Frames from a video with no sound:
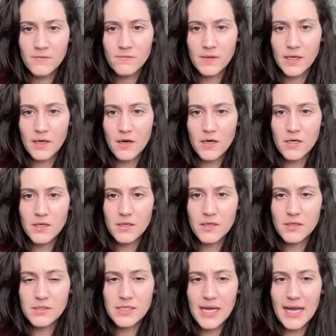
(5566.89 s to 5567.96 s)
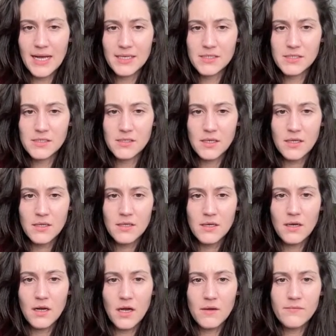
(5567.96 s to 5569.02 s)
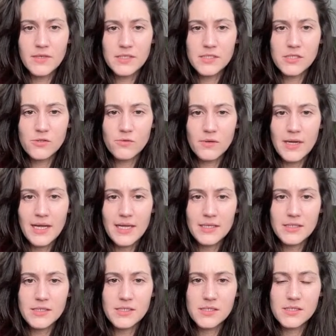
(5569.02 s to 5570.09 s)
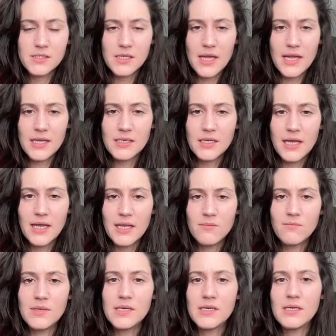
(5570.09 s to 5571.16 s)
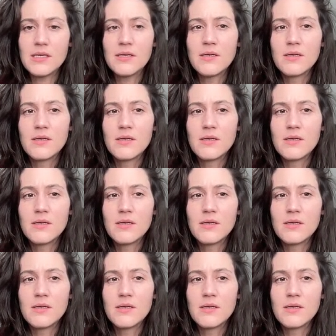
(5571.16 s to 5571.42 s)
Vanguard attacks obvious threats and can be,